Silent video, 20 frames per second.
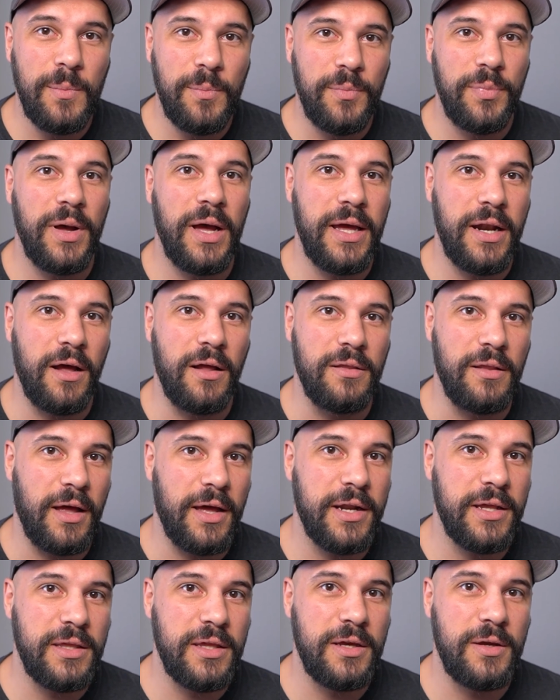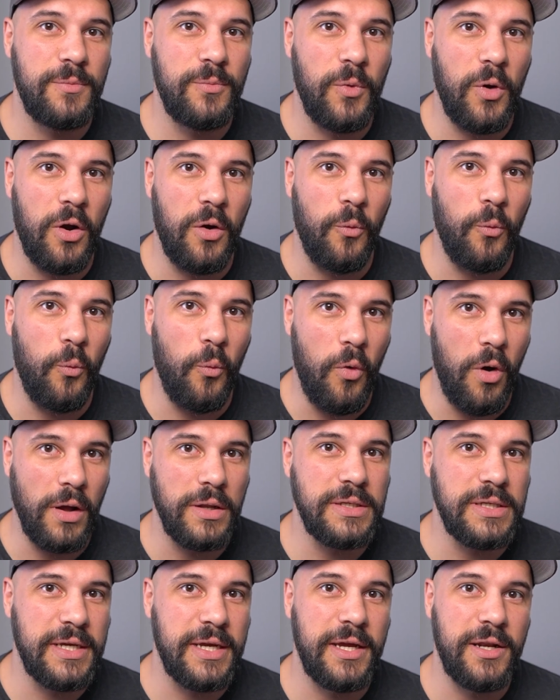But a lot of them
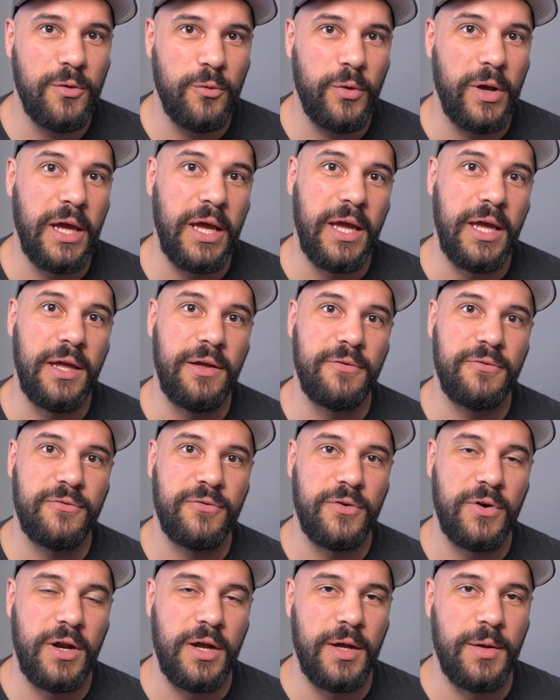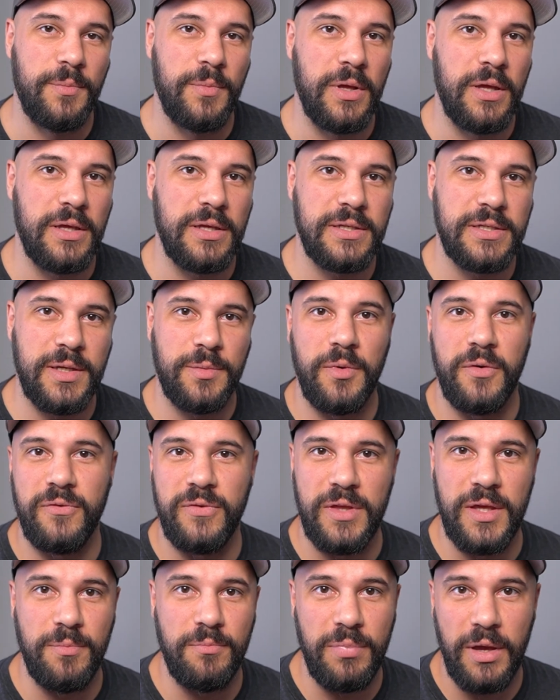want to get away from some of
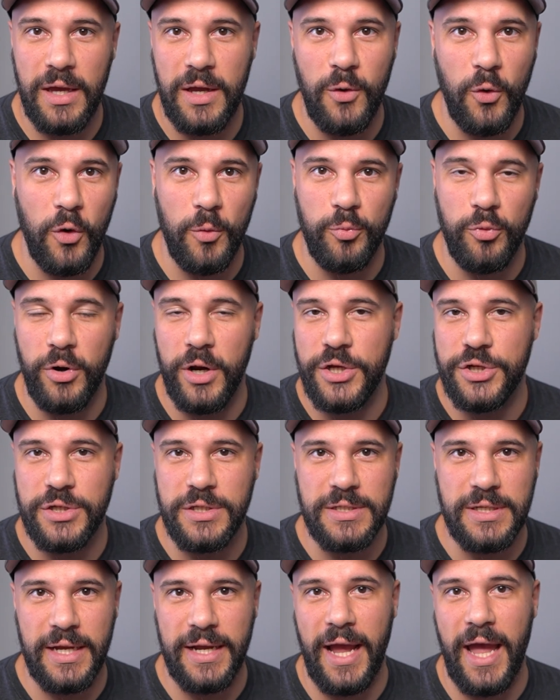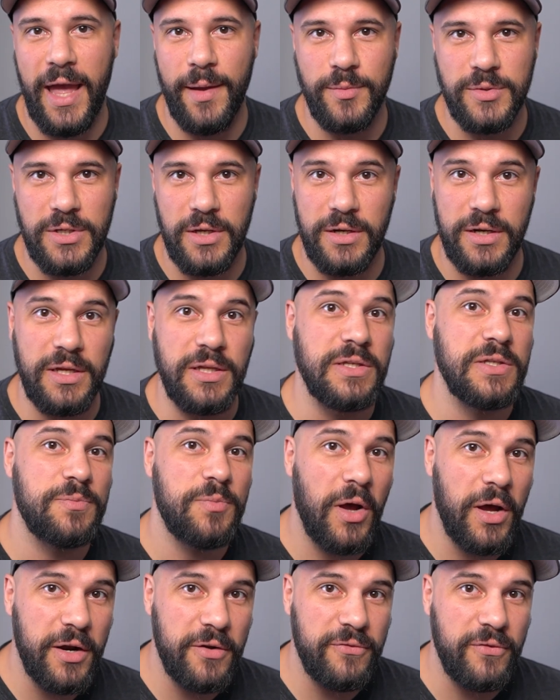the big corporations like Amazon and
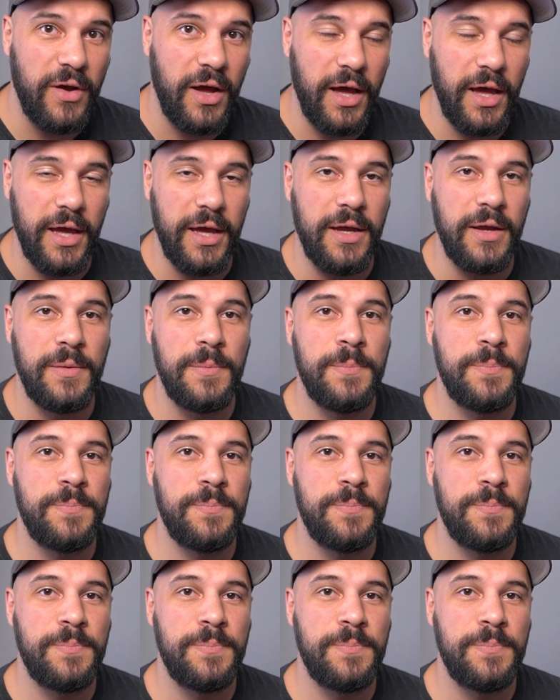Spotify.